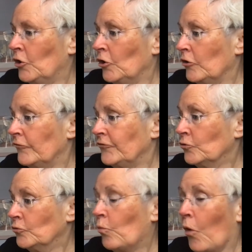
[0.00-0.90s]
"If
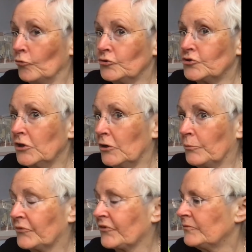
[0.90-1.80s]
you want
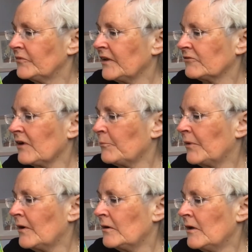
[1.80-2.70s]
chips," said
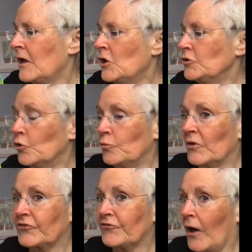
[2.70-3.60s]
Grandpa, "you
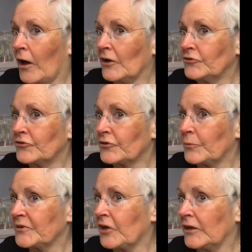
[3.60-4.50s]
must find the
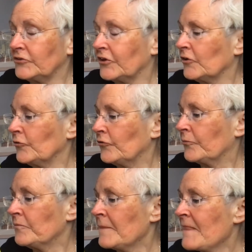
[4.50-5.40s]
potatoes.
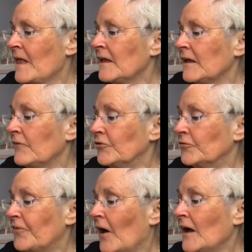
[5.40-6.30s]
If you
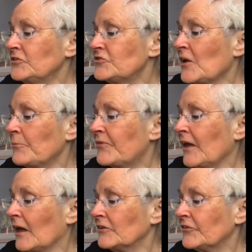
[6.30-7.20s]
find
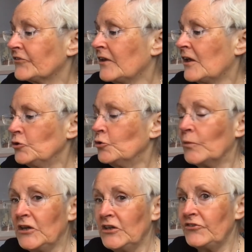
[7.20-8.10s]
something else, you
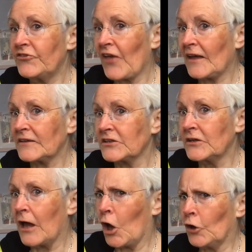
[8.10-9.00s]
eat that
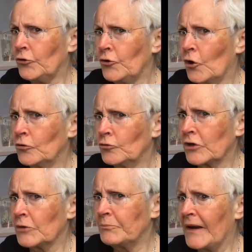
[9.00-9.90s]
and no
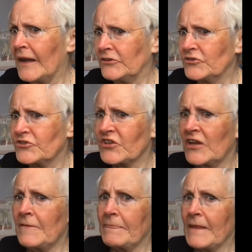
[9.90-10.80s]
complaints.
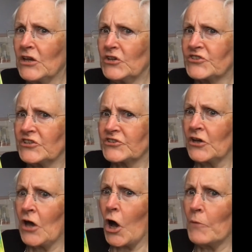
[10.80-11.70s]
Is it
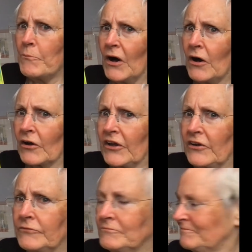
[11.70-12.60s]
a bargain?"